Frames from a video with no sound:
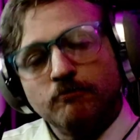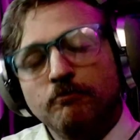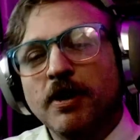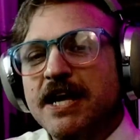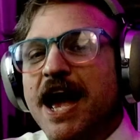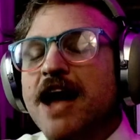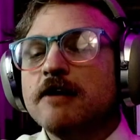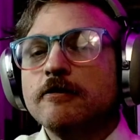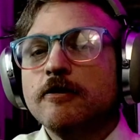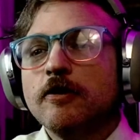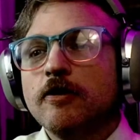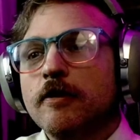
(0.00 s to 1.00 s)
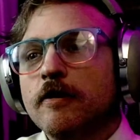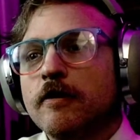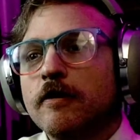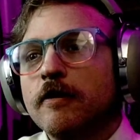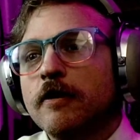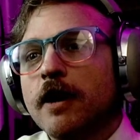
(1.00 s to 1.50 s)
But yet,
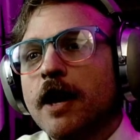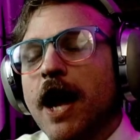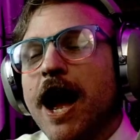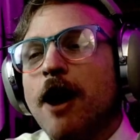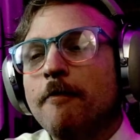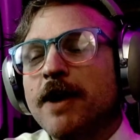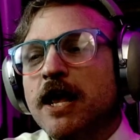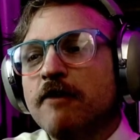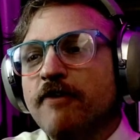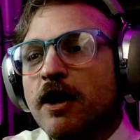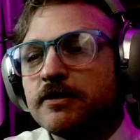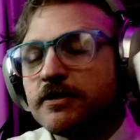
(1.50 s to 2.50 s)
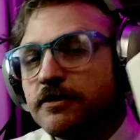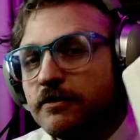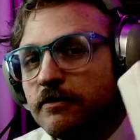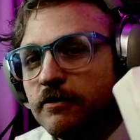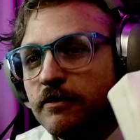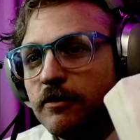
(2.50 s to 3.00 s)
how many of us,
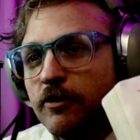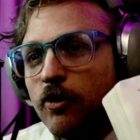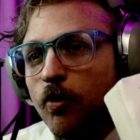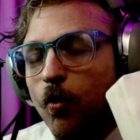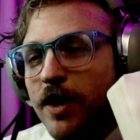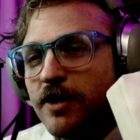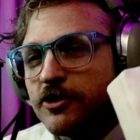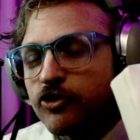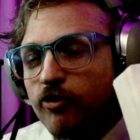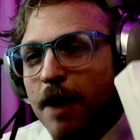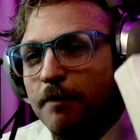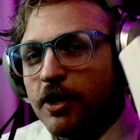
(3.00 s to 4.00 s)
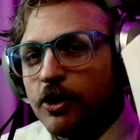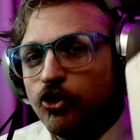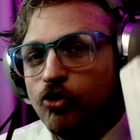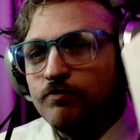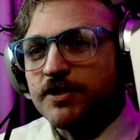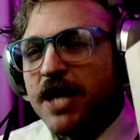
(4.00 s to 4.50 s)
when describing a
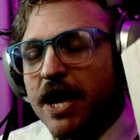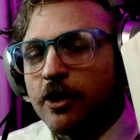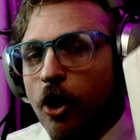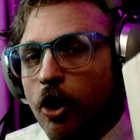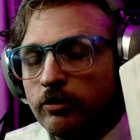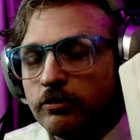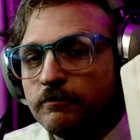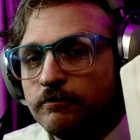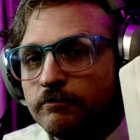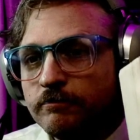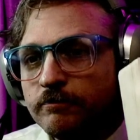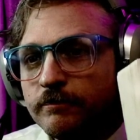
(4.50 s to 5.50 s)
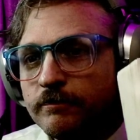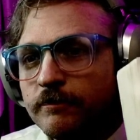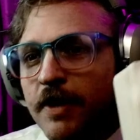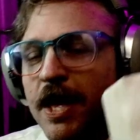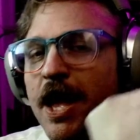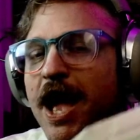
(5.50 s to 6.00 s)
doomsday cult,
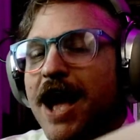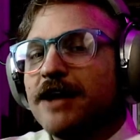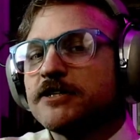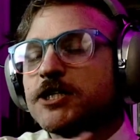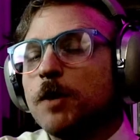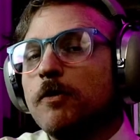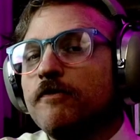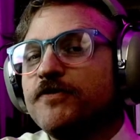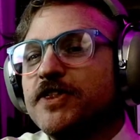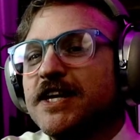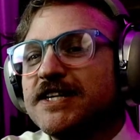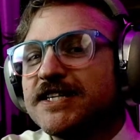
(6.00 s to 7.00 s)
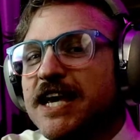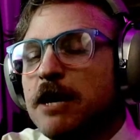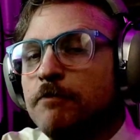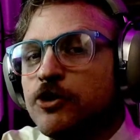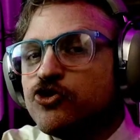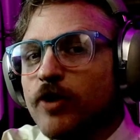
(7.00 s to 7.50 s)
had some of this
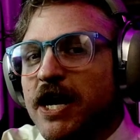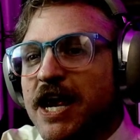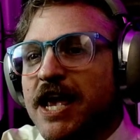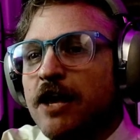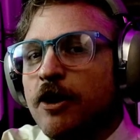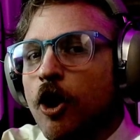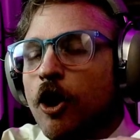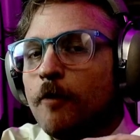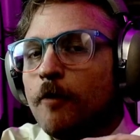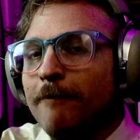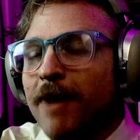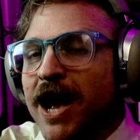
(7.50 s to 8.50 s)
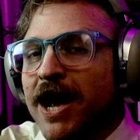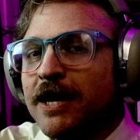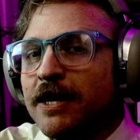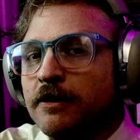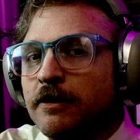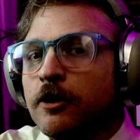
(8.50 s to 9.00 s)
imagery in our
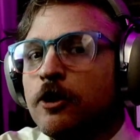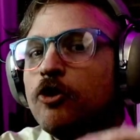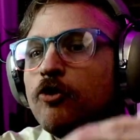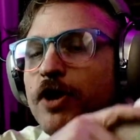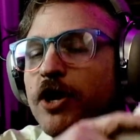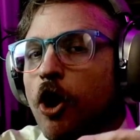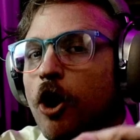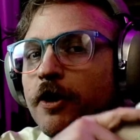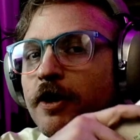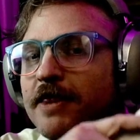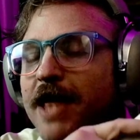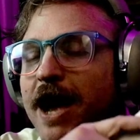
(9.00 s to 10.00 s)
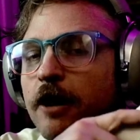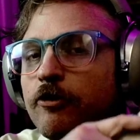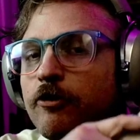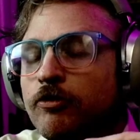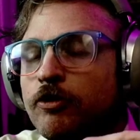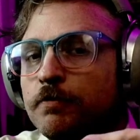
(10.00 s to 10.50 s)
mind regarding that
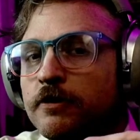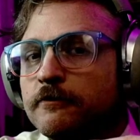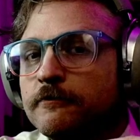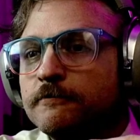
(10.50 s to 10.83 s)
group?